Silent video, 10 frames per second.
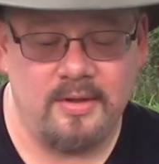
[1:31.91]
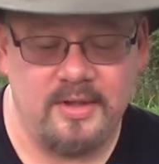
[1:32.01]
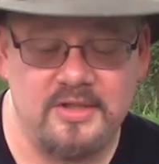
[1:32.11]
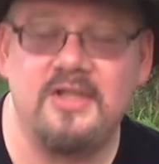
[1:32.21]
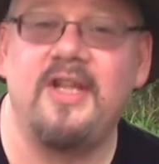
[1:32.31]

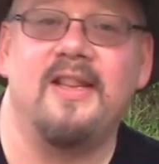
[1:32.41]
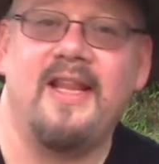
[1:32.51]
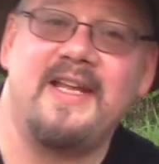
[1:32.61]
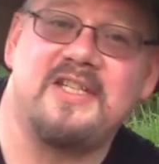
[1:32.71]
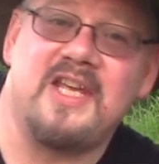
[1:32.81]
This is the
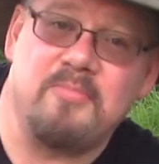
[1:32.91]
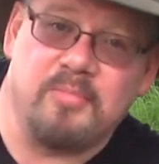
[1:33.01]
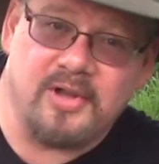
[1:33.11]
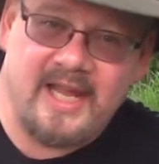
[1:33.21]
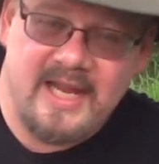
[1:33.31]
Lansky
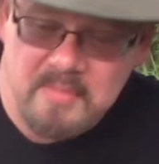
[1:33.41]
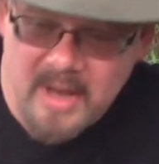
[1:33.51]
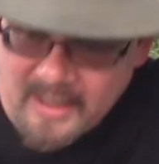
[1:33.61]
BladeMedic.